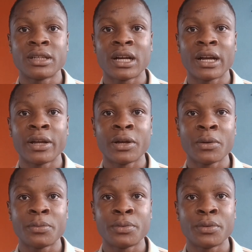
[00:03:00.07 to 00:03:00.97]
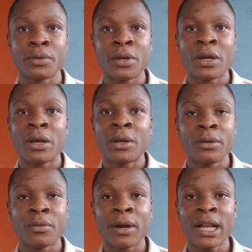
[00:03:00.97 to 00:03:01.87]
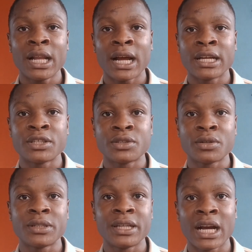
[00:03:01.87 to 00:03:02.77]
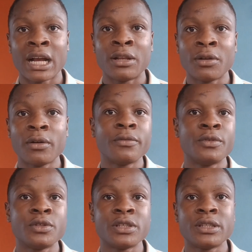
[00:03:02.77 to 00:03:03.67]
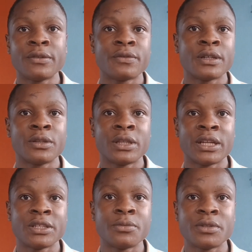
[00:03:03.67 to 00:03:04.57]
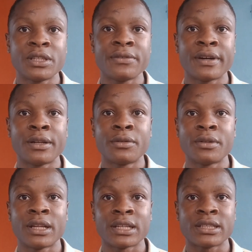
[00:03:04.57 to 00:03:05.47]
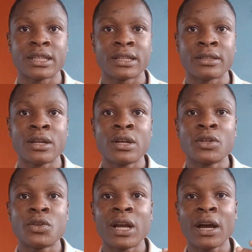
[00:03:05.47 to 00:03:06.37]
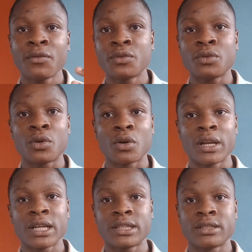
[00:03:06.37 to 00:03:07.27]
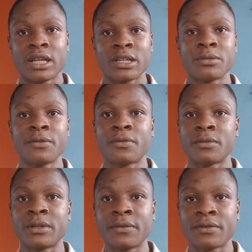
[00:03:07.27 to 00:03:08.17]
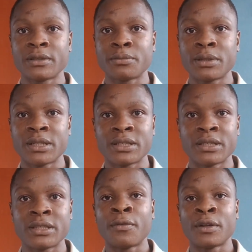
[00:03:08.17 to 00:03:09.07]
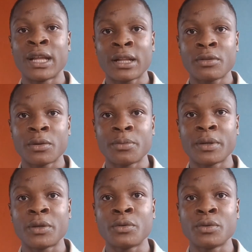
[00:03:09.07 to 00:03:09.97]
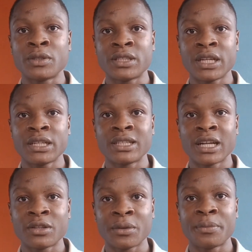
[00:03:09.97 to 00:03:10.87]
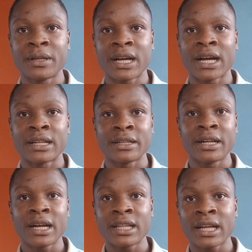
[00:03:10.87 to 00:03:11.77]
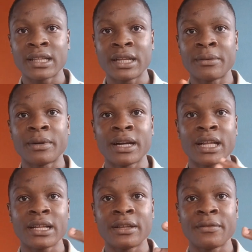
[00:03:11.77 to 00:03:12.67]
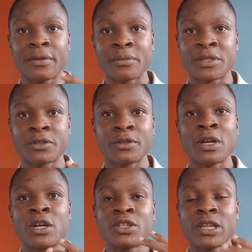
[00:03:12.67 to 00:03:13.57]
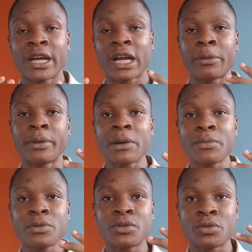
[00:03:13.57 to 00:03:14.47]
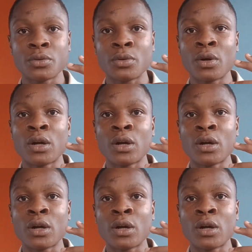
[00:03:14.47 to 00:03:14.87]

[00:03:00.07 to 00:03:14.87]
that can help you. While I study, I love using different textbooks if I don't understand. So you have to collect textbooks from different places for that topic. You will search that topic and gather the information so that I can be able to